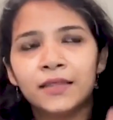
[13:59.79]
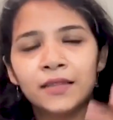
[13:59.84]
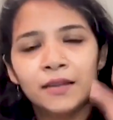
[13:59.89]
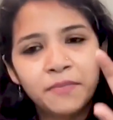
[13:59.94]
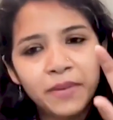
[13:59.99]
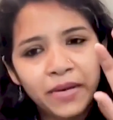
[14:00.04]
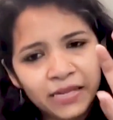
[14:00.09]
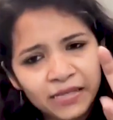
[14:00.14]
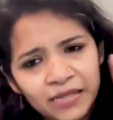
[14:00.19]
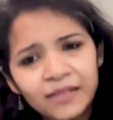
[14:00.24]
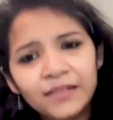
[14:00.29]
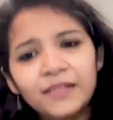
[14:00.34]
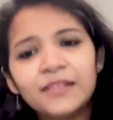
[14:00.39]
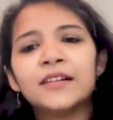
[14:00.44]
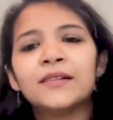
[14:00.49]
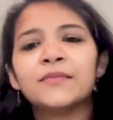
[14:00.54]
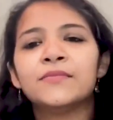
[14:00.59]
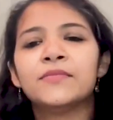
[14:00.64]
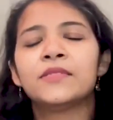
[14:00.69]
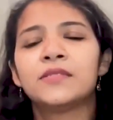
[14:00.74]
the basic
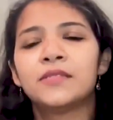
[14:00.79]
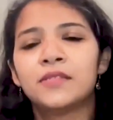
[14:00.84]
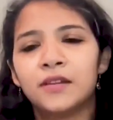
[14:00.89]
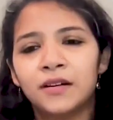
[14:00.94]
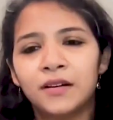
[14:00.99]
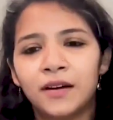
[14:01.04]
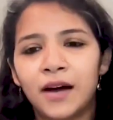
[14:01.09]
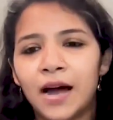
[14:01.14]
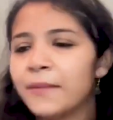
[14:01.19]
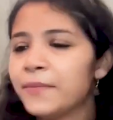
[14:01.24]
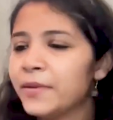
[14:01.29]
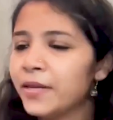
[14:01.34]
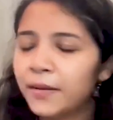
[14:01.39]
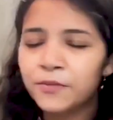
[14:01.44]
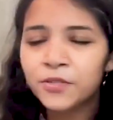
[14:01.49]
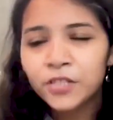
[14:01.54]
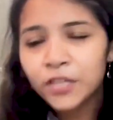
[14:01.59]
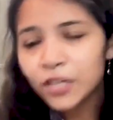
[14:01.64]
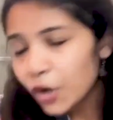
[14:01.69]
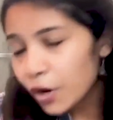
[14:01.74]
terms. I mean, I'm
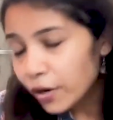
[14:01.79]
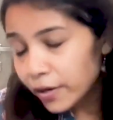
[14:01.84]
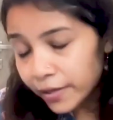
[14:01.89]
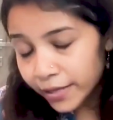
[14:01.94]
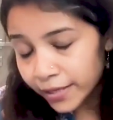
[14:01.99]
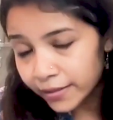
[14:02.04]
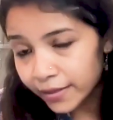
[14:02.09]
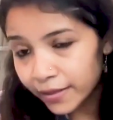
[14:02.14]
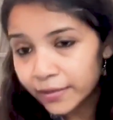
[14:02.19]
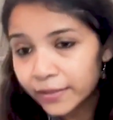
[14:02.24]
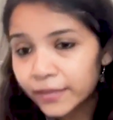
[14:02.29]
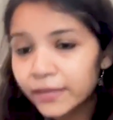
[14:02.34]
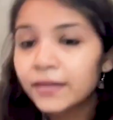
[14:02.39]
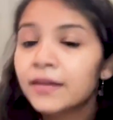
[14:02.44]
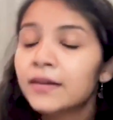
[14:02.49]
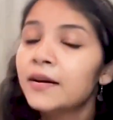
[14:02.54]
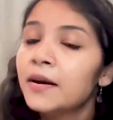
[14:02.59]
still not great at it,